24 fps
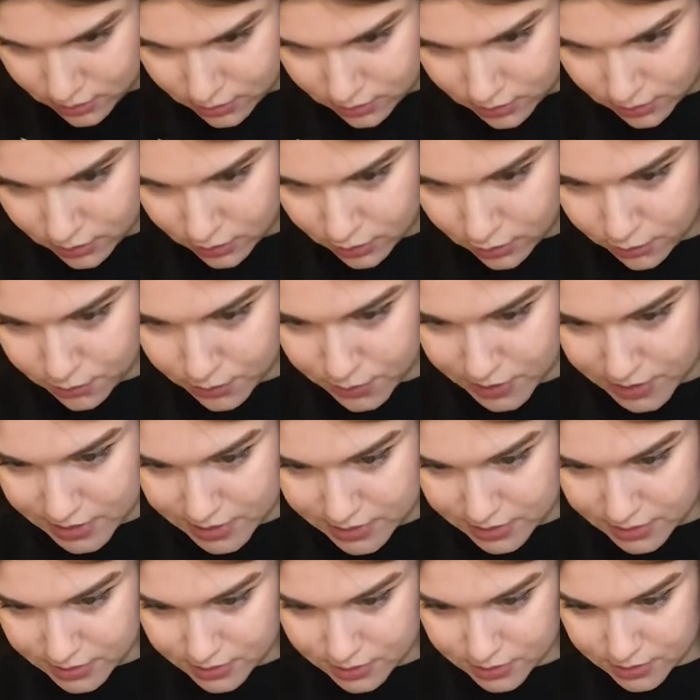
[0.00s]
you know,
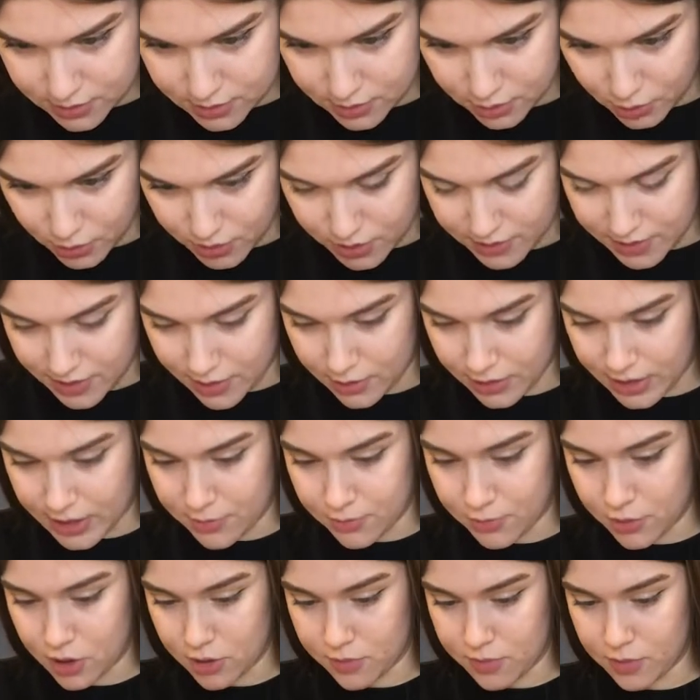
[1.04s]
pieces to it that can
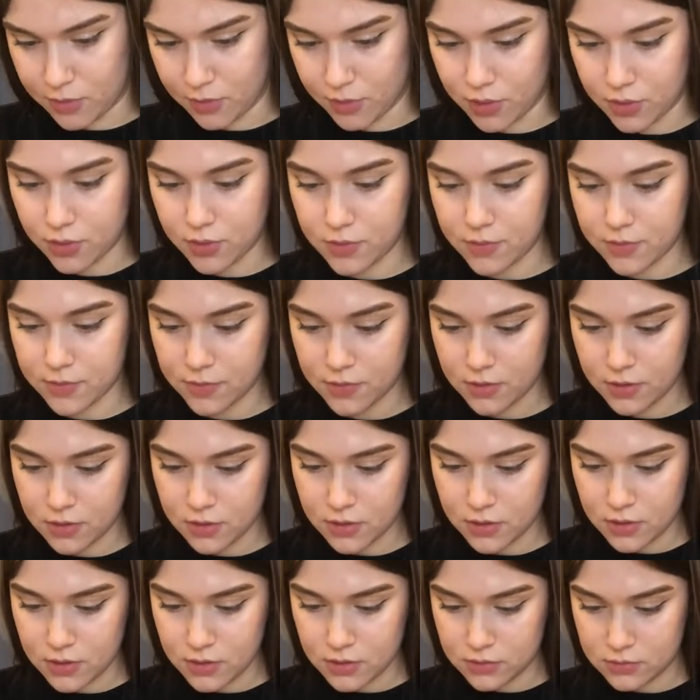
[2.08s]
probably root.
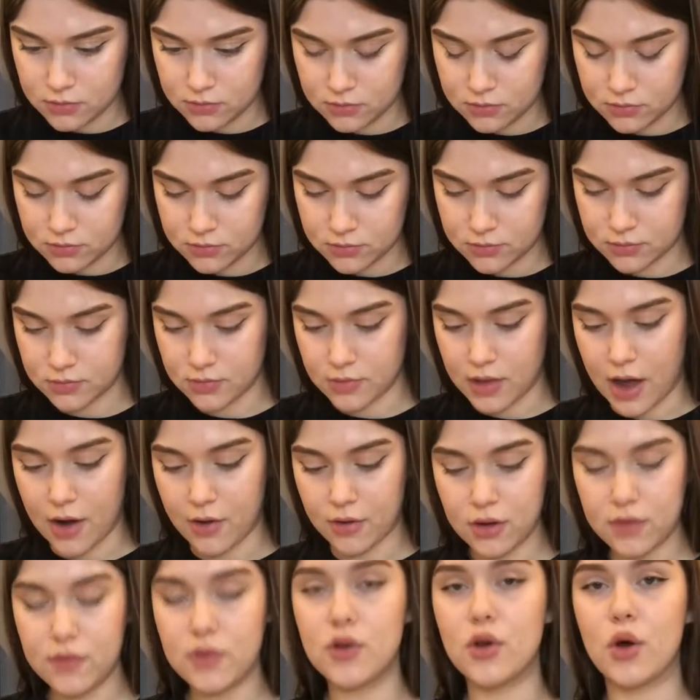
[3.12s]
I
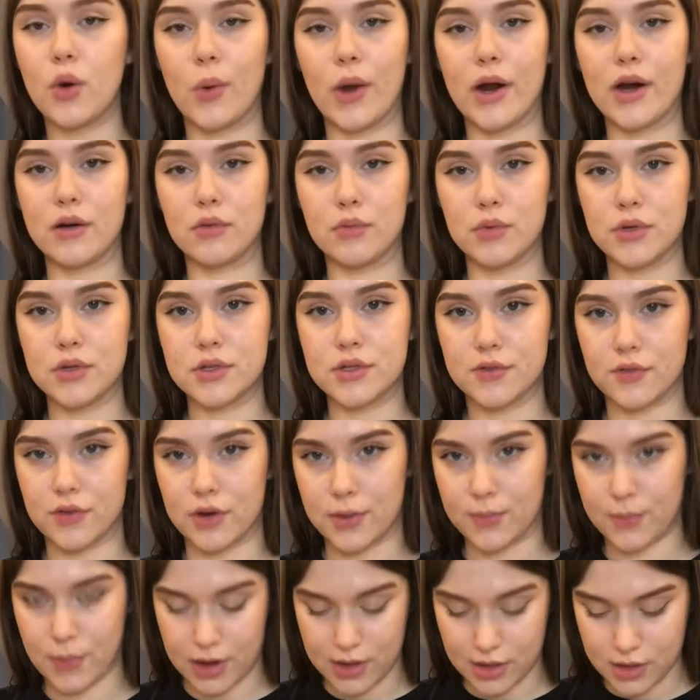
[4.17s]
don't even know where it roots
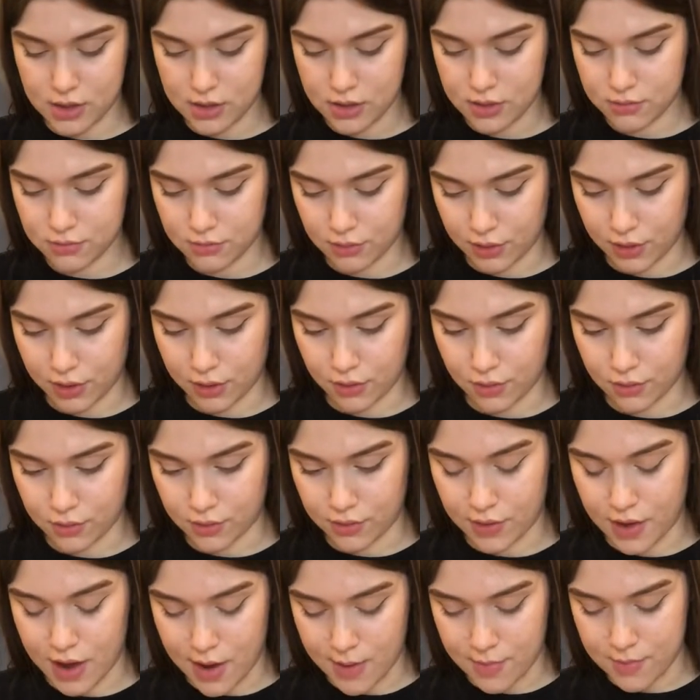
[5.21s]
from. I didn't really Google
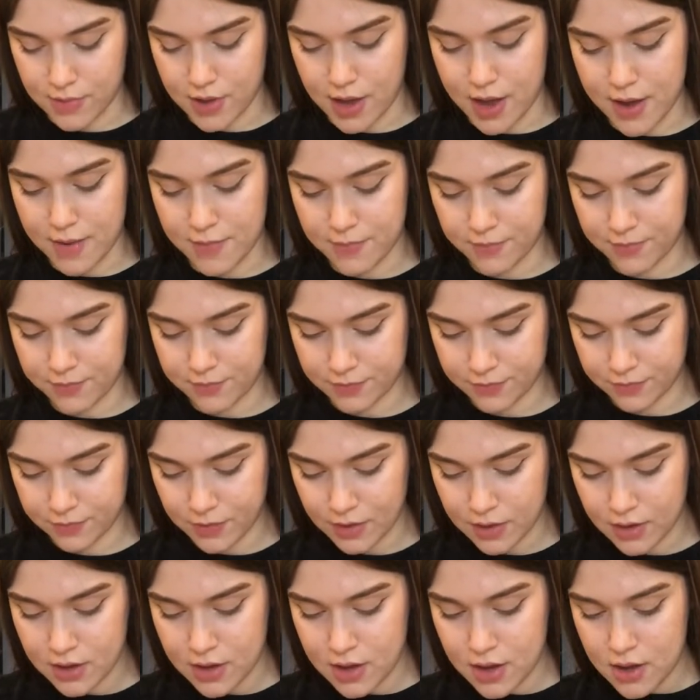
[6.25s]
that yet,
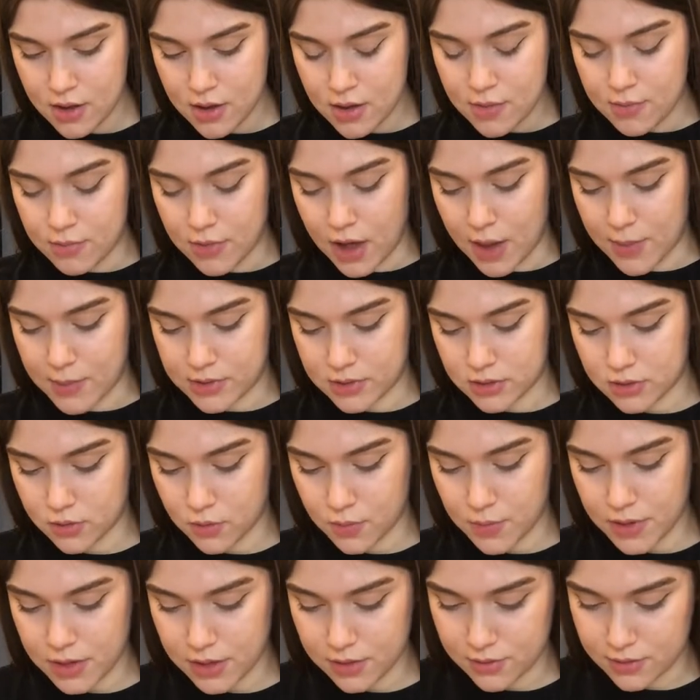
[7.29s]
but I'm
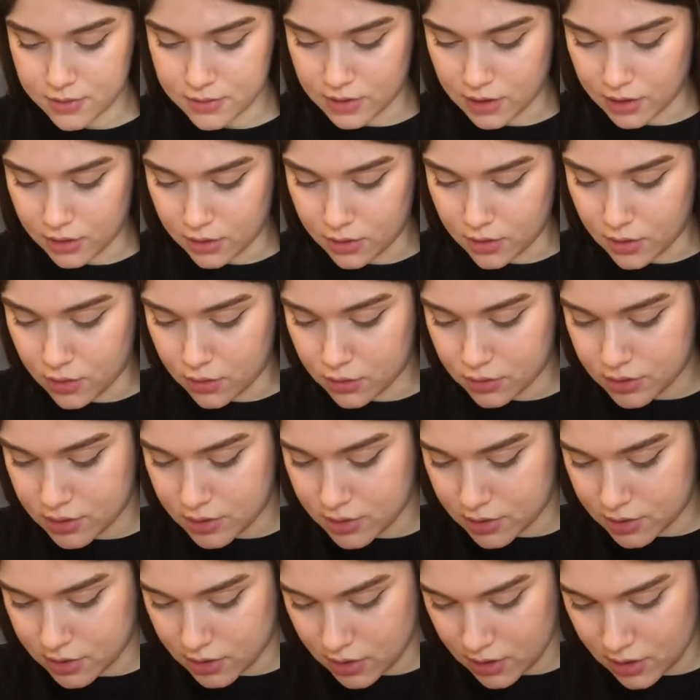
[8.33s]
assuming there's like
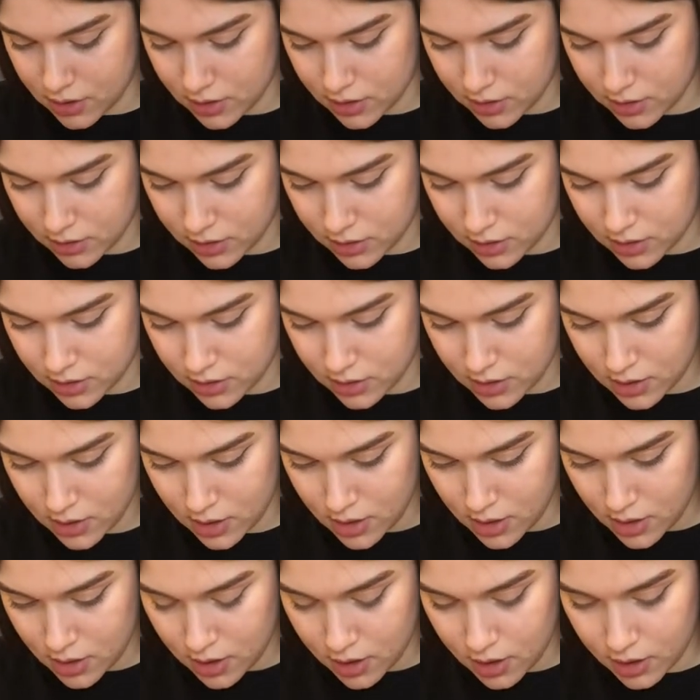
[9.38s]
nodes
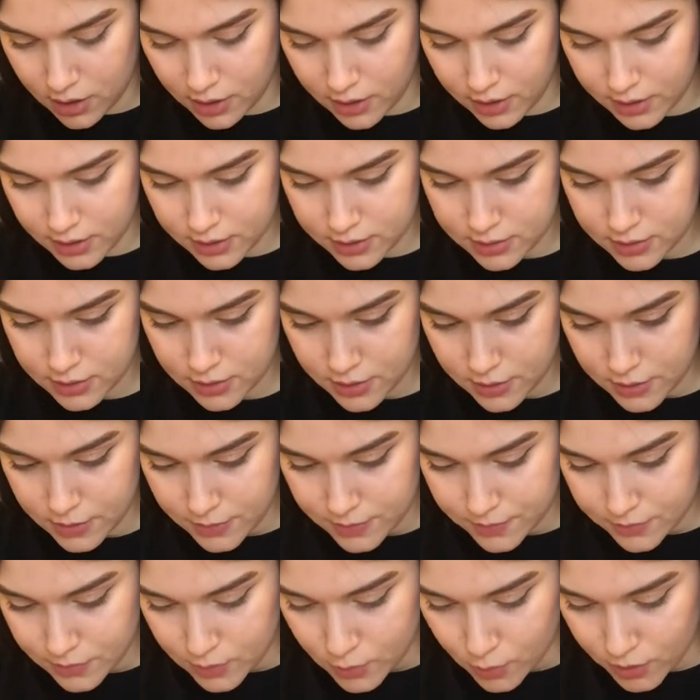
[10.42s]
on it.
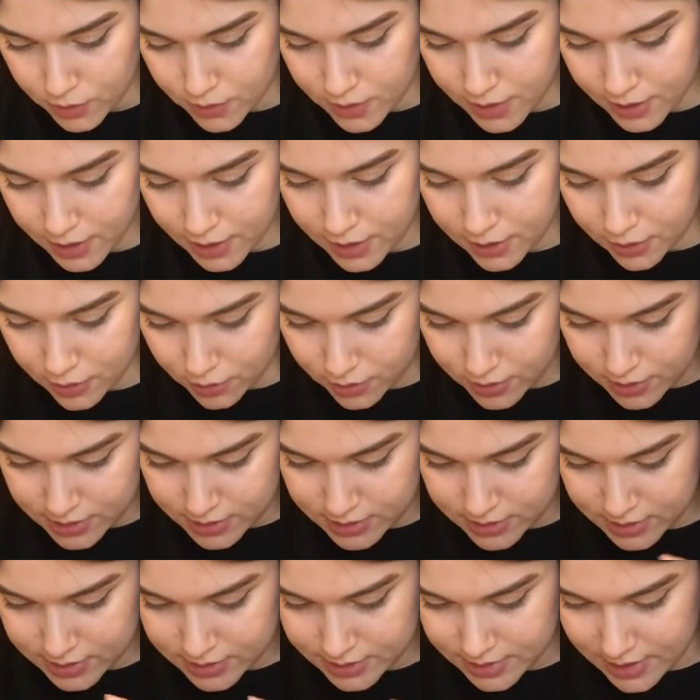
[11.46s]
One thing I
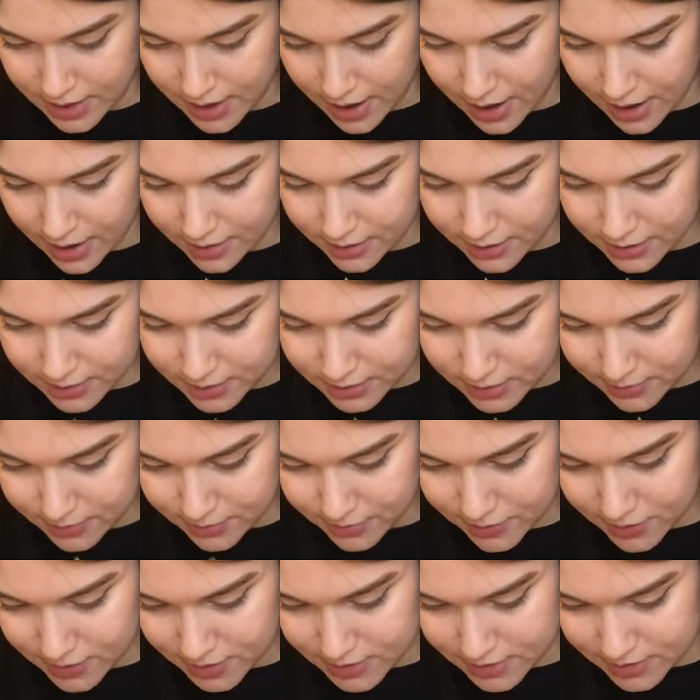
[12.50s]
noticed is that some
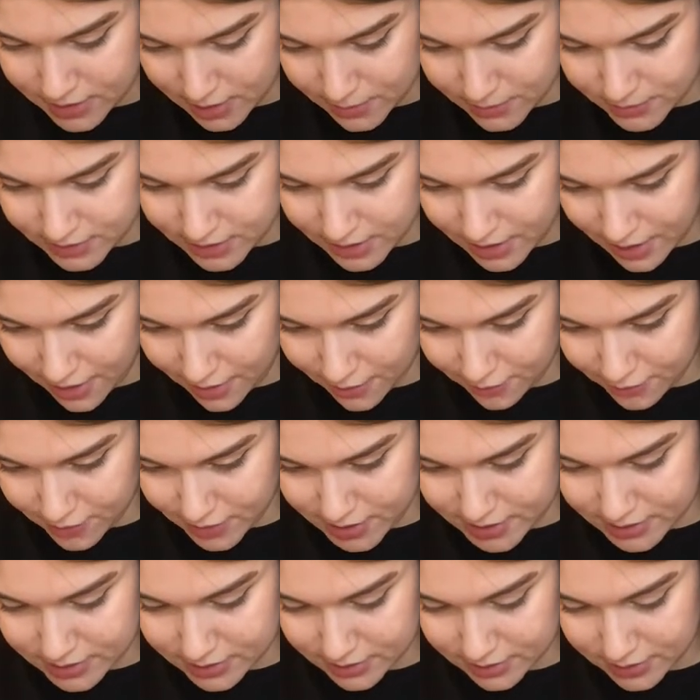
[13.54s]
of the stems have
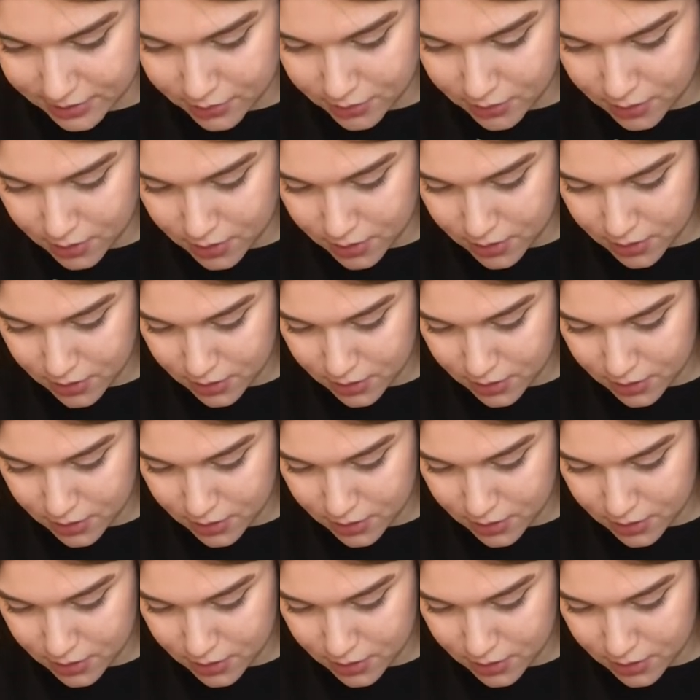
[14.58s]
these little,